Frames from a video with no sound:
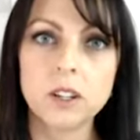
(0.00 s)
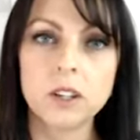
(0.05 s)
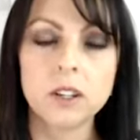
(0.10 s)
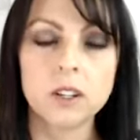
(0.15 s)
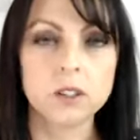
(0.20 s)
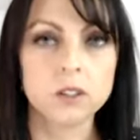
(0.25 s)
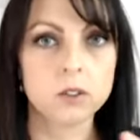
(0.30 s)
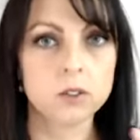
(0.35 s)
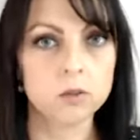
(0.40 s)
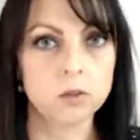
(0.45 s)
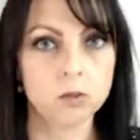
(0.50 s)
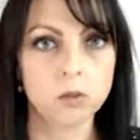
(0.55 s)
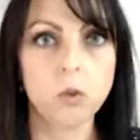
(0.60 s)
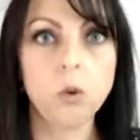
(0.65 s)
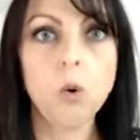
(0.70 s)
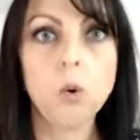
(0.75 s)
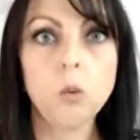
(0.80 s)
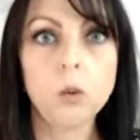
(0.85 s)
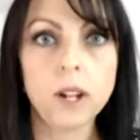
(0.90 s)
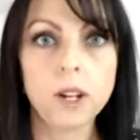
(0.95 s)
it's
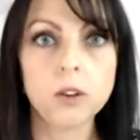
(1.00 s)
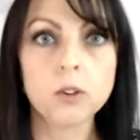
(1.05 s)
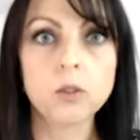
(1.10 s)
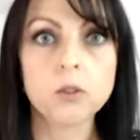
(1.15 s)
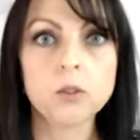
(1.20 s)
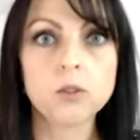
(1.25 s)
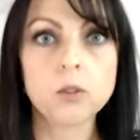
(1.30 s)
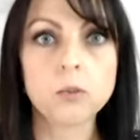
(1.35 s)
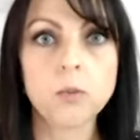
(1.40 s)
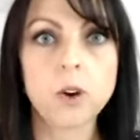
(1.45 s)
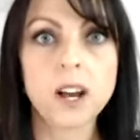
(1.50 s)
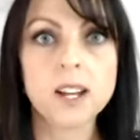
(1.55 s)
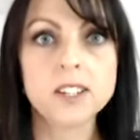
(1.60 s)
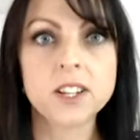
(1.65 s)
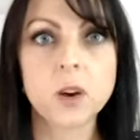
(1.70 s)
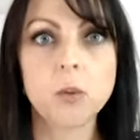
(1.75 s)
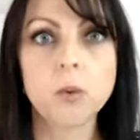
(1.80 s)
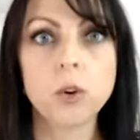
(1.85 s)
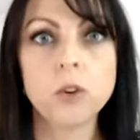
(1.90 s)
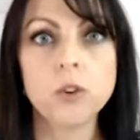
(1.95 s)
all well and good to write
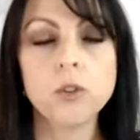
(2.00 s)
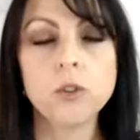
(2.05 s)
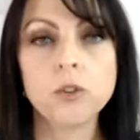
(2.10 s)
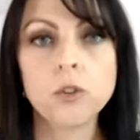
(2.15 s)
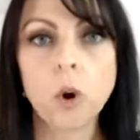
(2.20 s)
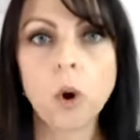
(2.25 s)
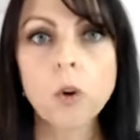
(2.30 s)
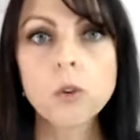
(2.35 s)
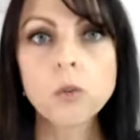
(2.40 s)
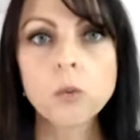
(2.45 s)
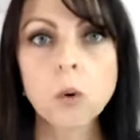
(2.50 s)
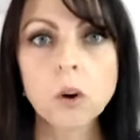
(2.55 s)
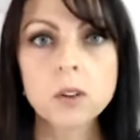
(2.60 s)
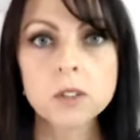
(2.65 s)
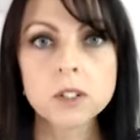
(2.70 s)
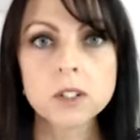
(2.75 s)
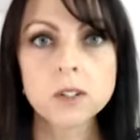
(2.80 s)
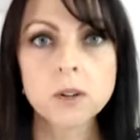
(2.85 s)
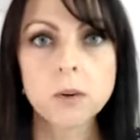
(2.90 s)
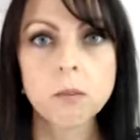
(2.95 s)
down what you don't
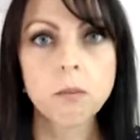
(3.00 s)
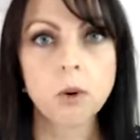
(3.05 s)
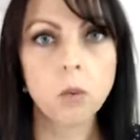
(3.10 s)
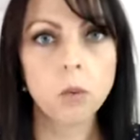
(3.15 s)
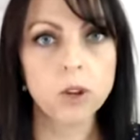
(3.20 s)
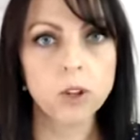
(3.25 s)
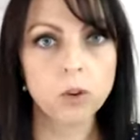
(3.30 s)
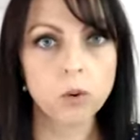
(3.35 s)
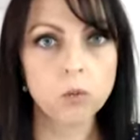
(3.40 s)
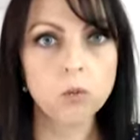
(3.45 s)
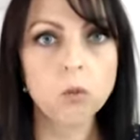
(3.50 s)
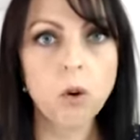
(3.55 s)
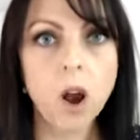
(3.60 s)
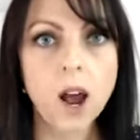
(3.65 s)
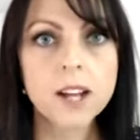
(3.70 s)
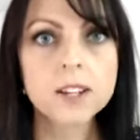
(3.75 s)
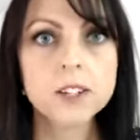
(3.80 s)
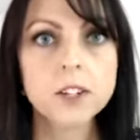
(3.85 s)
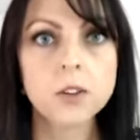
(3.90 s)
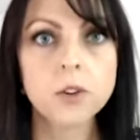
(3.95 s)
want, but when you're
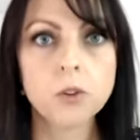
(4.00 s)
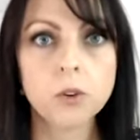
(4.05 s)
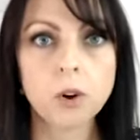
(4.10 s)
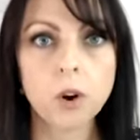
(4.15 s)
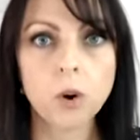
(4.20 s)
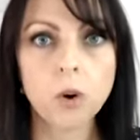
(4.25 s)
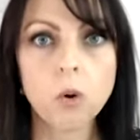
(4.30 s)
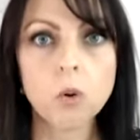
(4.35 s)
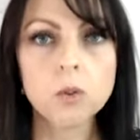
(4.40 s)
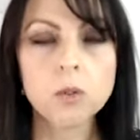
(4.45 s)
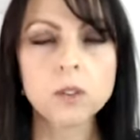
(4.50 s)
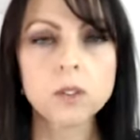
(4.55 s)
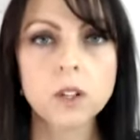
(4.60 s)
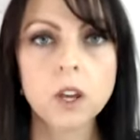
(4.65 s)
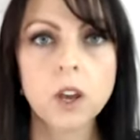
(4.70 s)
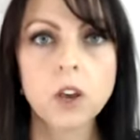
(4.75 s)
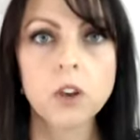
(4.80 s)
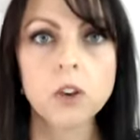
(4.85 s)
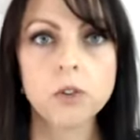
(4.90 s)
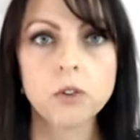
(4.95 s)
writing your goals,
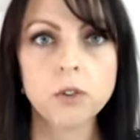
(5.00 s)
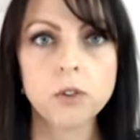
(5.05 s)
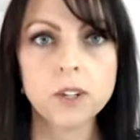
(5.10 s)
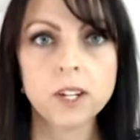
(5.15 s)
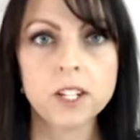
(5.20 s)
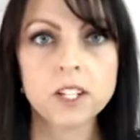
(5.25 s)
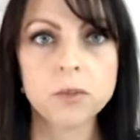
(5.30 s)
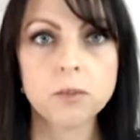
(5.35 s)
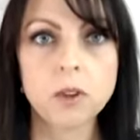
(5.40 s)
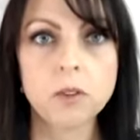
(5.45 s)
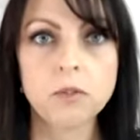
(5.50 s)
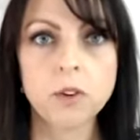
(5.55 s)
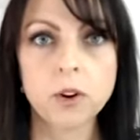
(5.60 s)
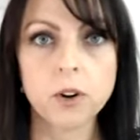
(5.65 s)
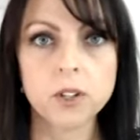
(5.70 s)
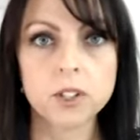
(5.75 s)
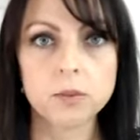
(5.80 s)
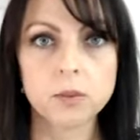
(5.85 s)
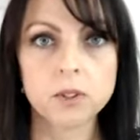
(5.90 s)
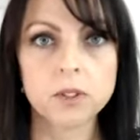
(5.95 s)
you need to be
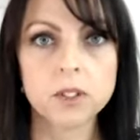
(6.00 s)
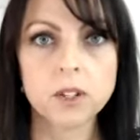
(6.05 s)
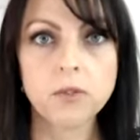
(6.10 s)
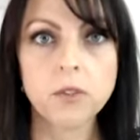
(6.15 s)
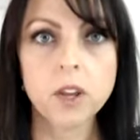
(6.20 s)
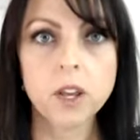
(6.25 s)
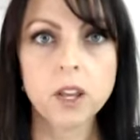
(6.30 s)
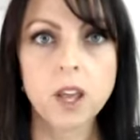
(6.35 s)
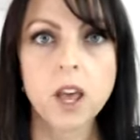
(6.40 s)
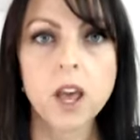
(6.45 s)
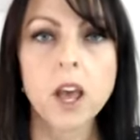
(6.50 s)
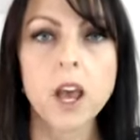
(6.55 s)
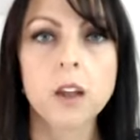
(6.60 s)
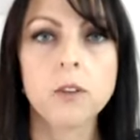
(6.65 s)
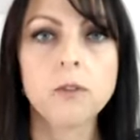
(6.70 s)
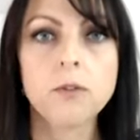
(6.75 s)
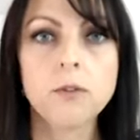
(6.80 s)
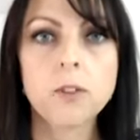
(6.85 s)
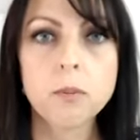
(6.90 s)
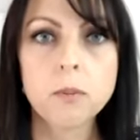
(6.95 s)
very specific
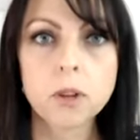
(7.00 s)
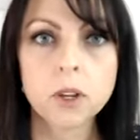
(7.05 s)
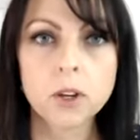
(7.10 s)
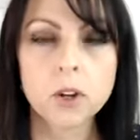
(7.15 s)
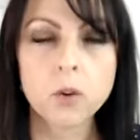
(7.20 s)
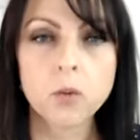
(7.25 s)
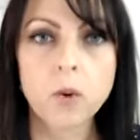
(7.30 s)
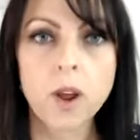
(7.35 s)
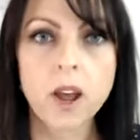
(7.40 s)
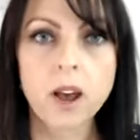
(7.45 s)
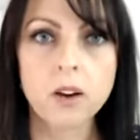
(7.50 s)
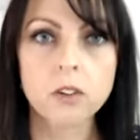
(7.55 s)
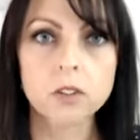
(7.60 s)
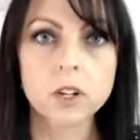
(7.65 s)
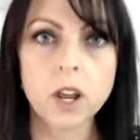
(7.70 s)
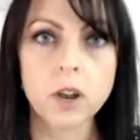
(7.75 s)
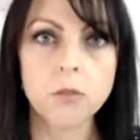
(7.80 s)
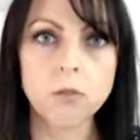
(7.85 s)
and flipping it around and